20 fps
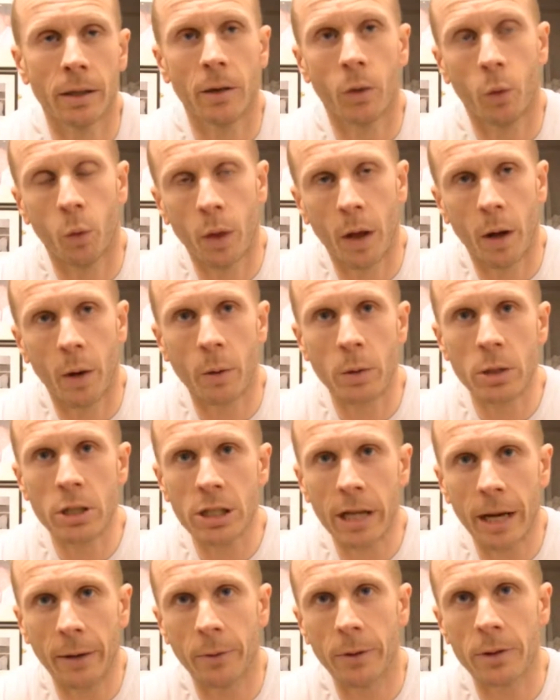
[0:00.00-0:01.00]
although I was
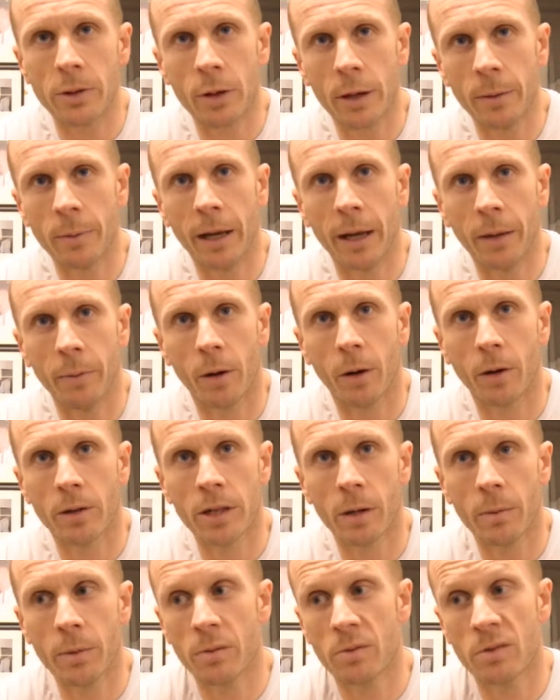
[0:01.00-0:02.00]
shouting and screaming at him a lot of
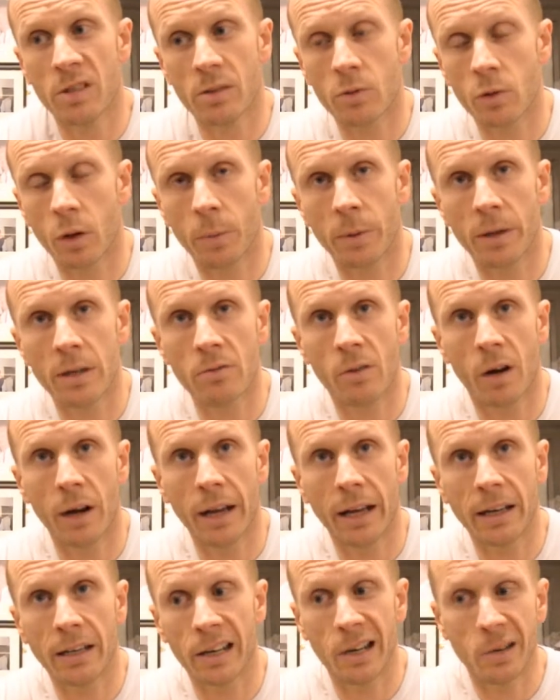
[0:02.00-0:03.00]
the time, he was just dropping his right
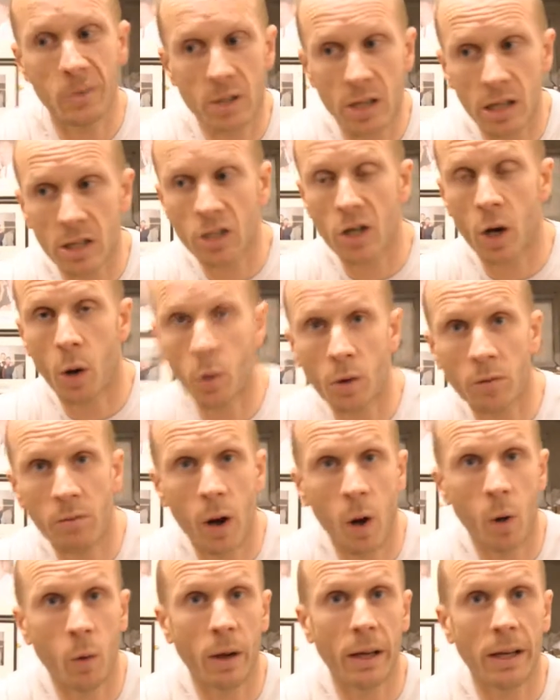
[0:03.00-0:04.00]
hand and he was just shoulder
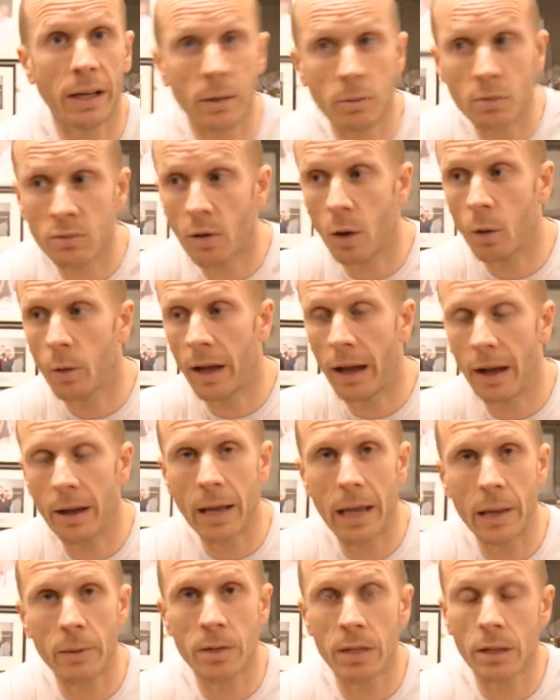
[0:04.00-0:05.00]
rolling, he was rolling
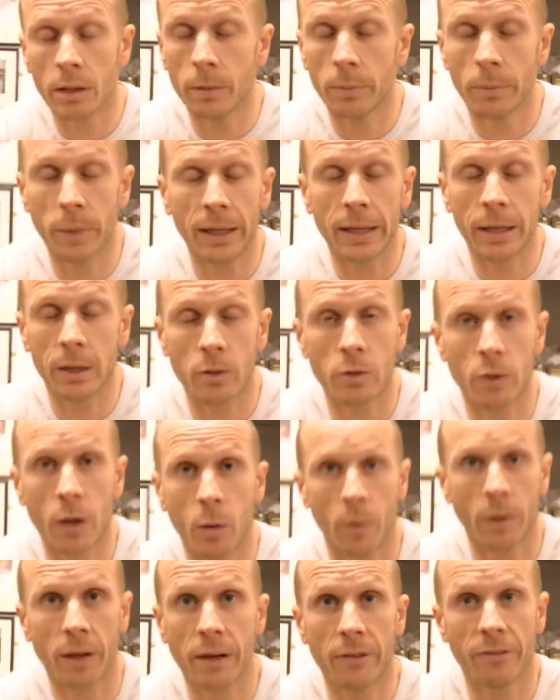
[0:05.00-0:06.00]
out, he was in complete
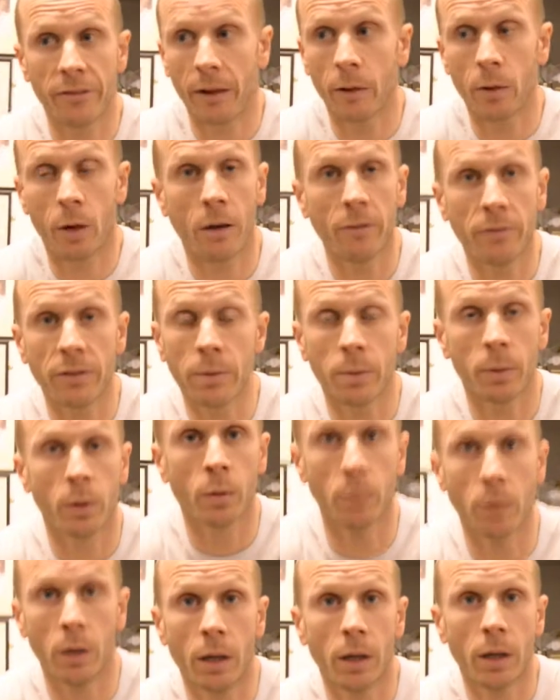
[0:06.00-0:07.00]
control and he felt
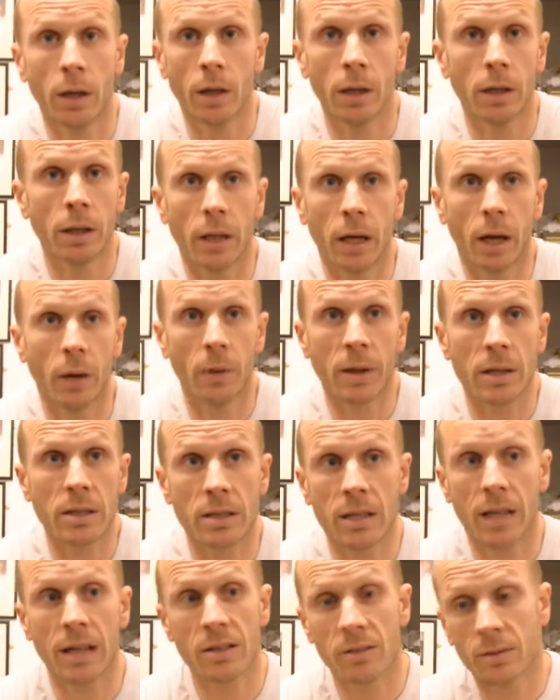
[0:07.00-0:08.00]
comfortable, you know, and it's
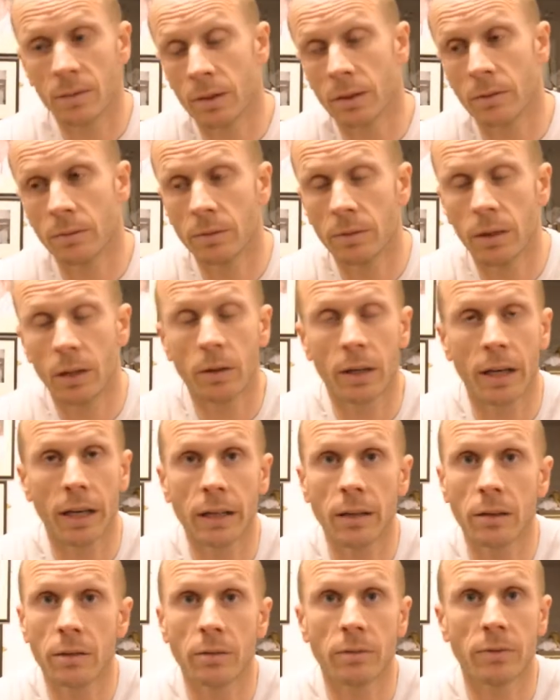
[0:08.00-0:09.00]
a case of, well,
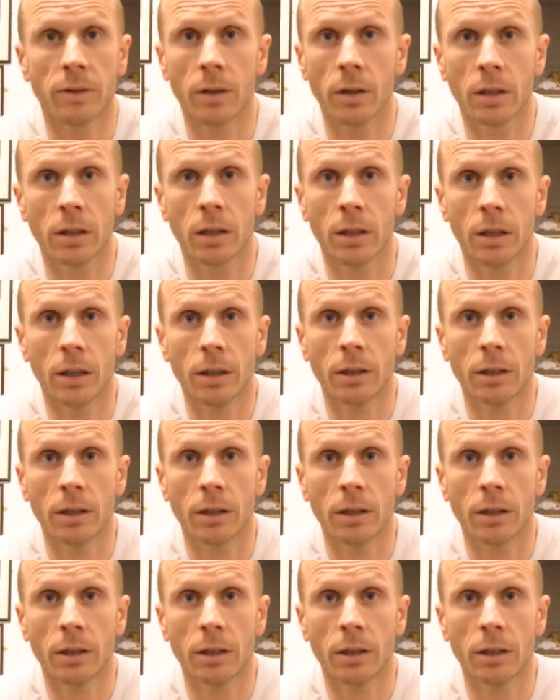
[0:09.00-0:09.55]
okay, fine.